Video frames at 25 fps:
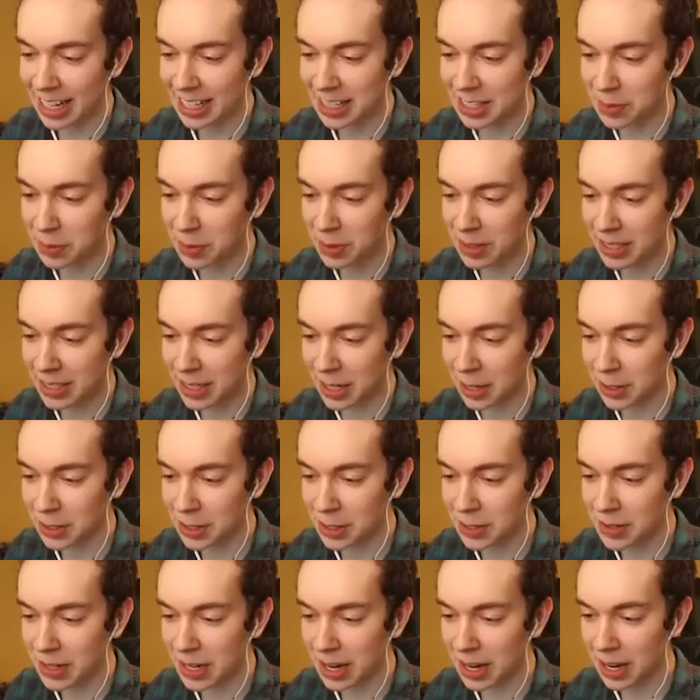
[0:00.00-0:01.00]
I just want to tell
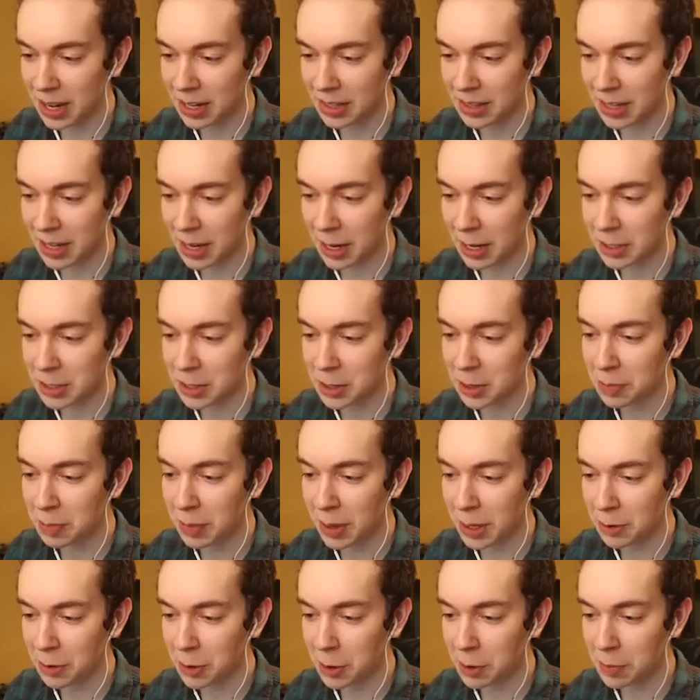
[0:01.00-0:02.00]
you, Dad, that you're
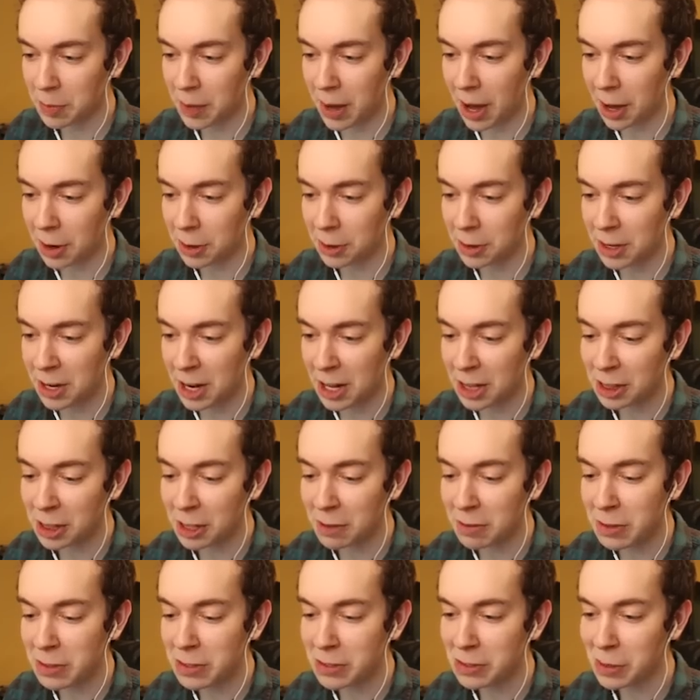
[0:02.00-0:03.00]
my role model, and I
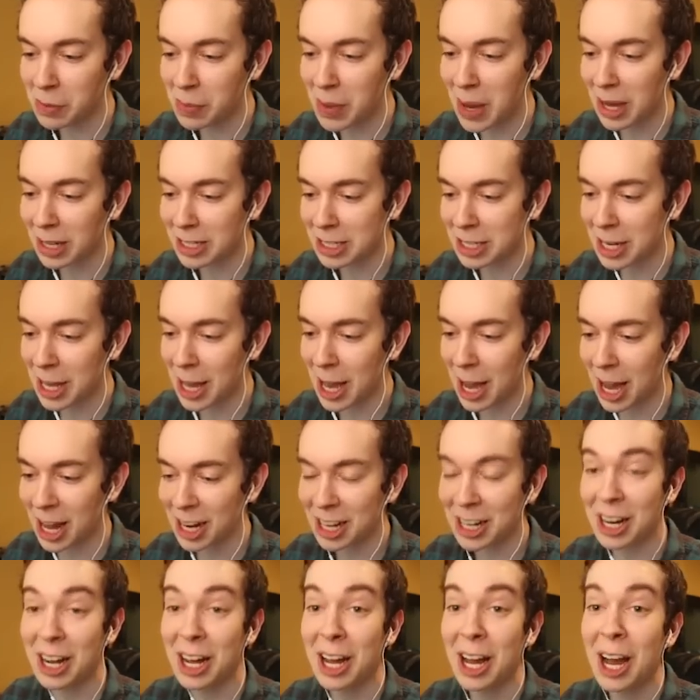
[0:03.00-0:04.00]
love you so much, Dad.
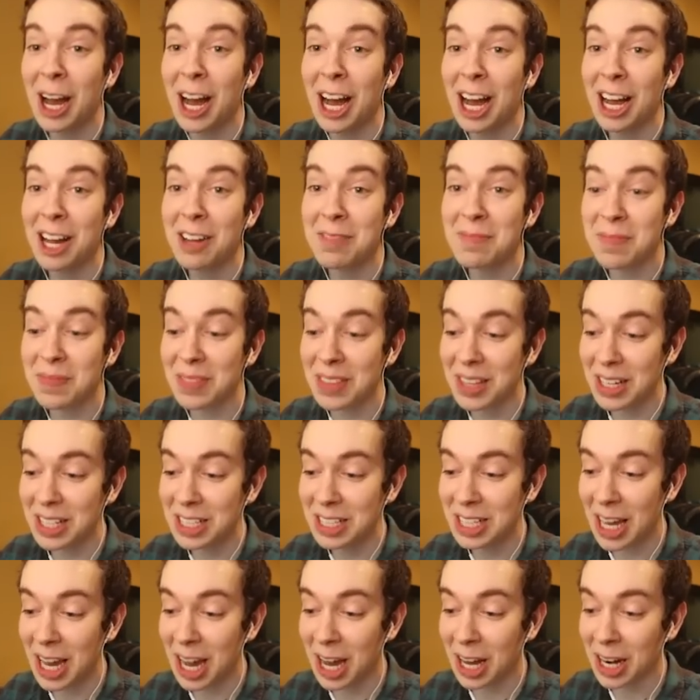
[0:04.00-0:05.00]
I'm still not taking you off
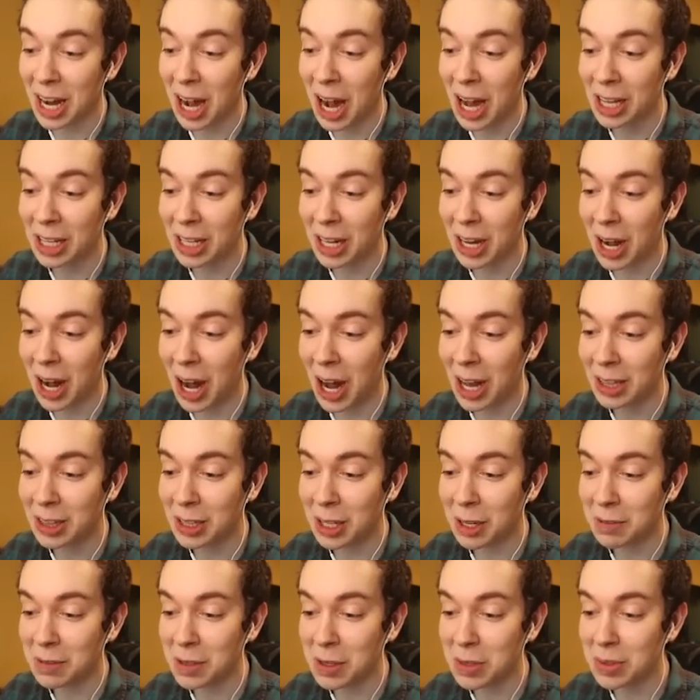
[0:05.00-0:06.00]
for Dad, I, sport. I
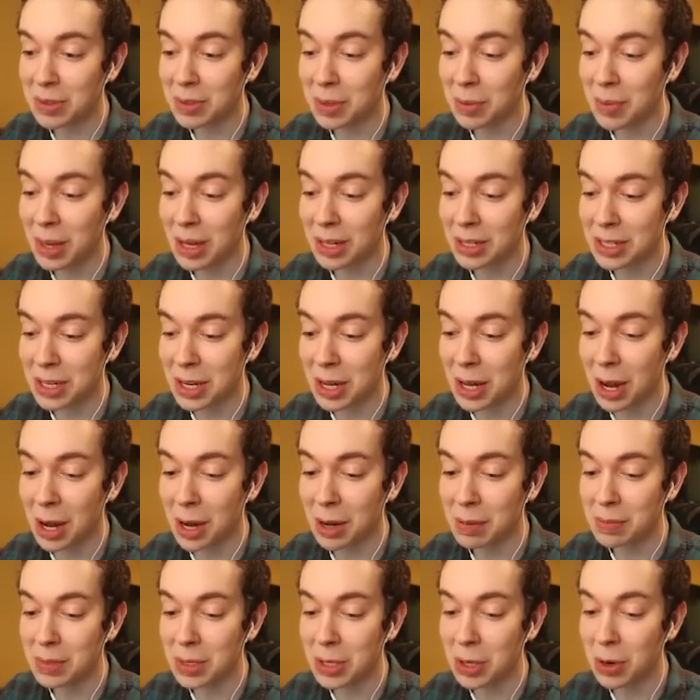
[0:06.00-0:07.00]
love you so much.
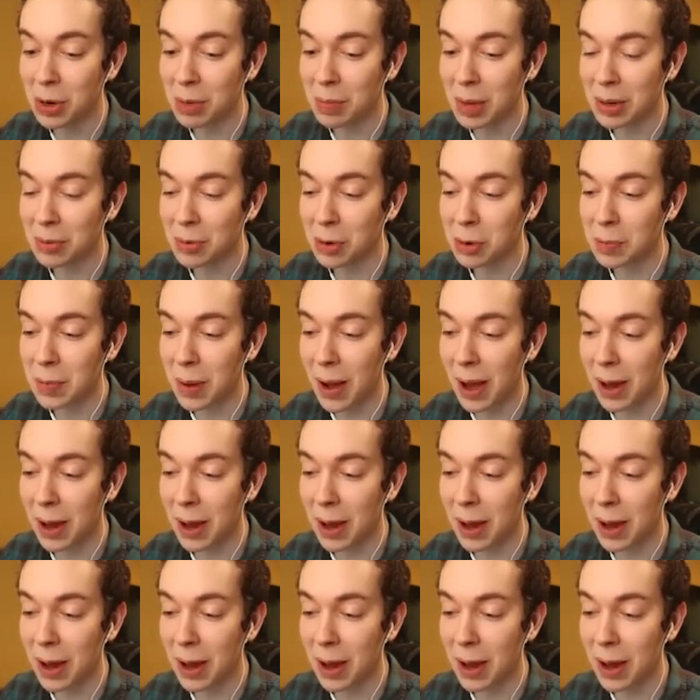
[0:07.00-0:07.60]
Um, you're my role you.